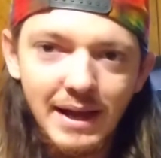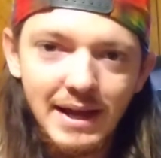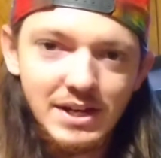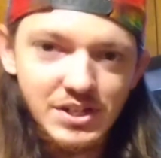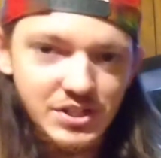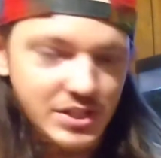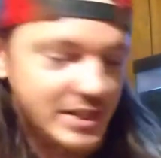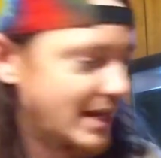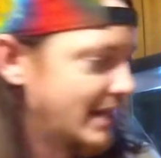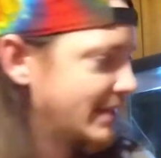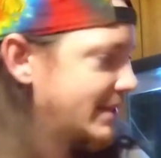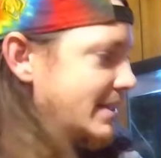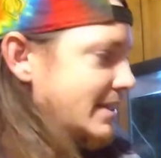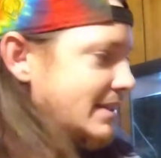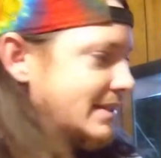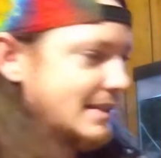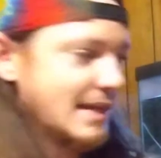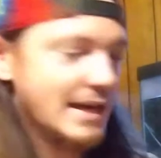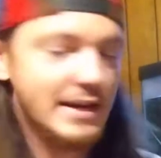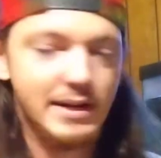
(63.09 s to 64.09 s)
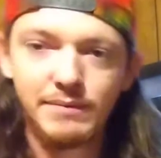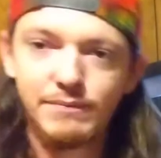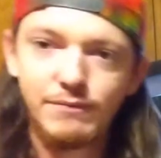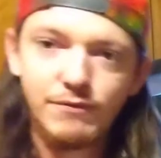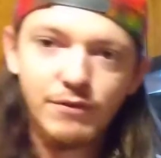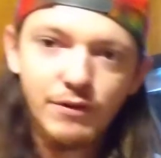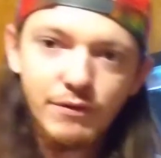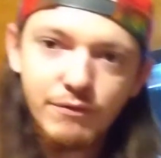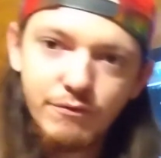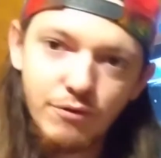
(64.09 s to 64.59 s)
actually got this set up
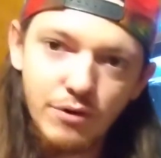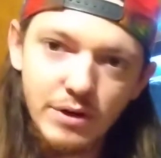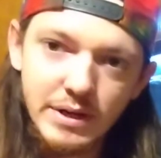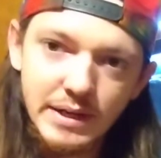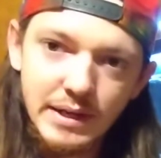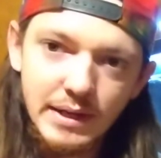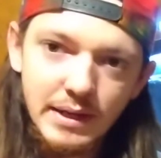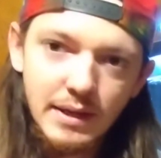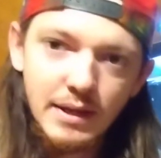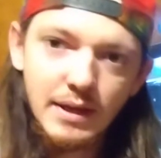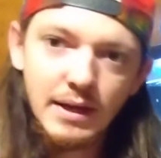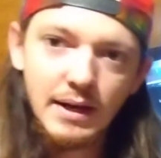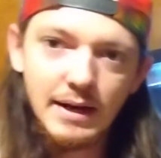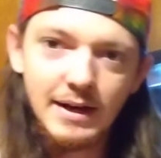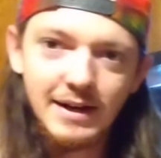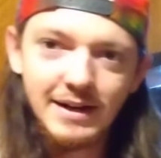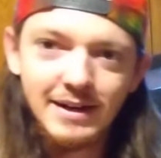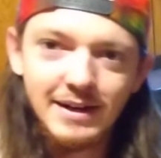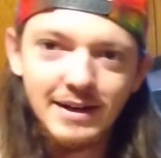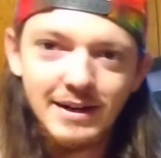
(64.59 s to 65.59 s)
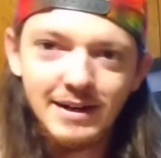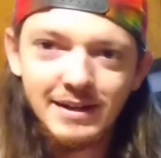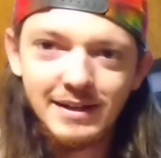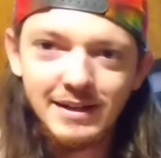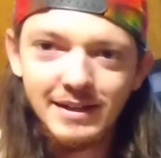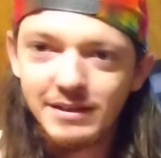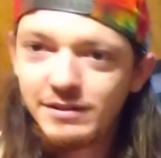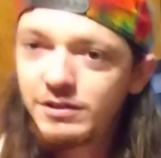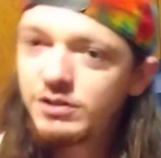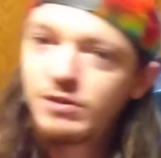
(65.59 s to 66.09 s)
for free,
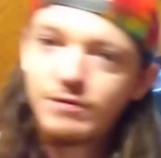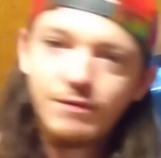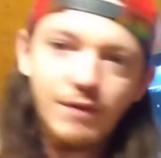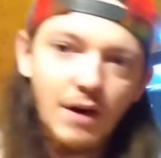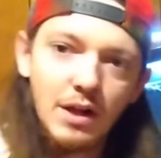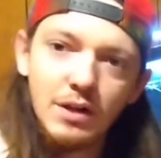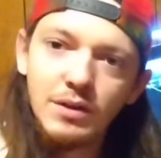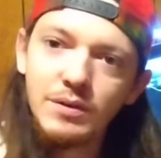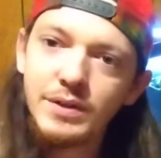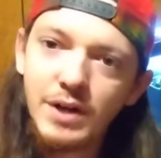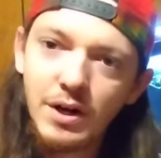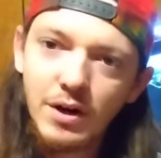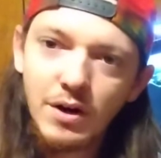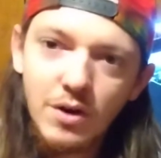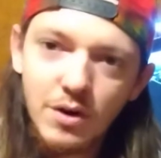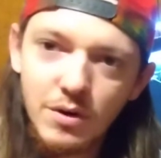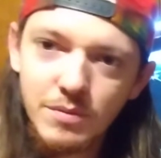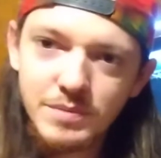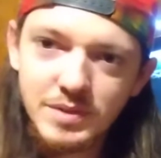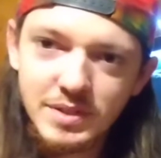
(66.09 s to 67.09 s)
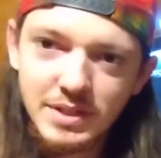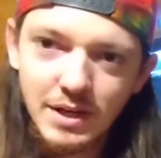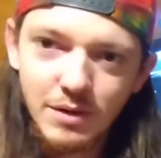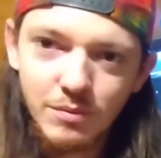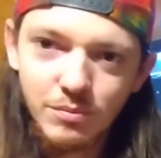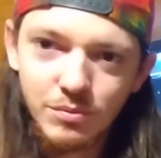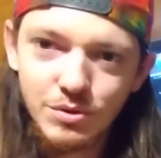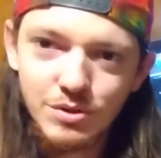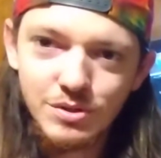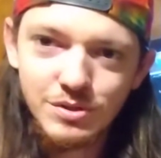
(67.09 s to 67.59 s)
just following our homestead
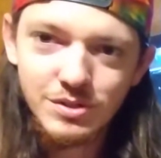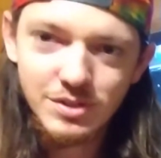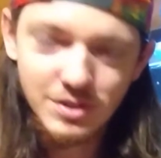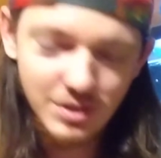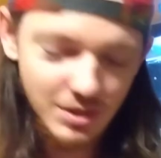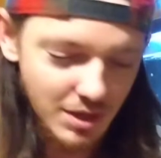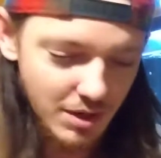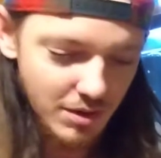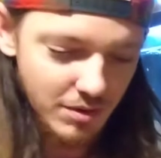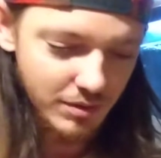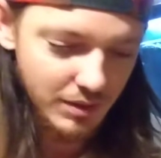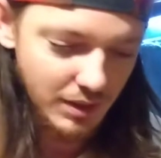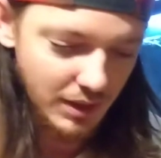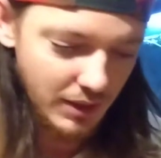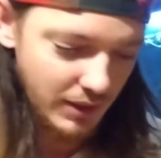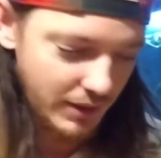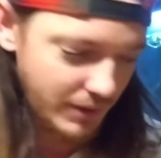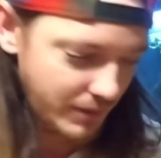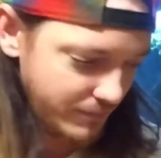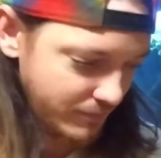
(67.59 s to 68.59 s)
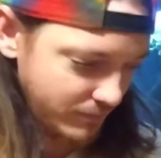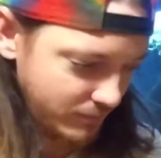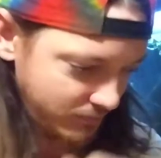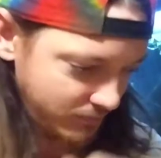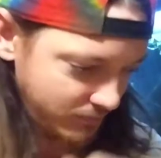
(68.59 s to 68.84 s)
rules, you know.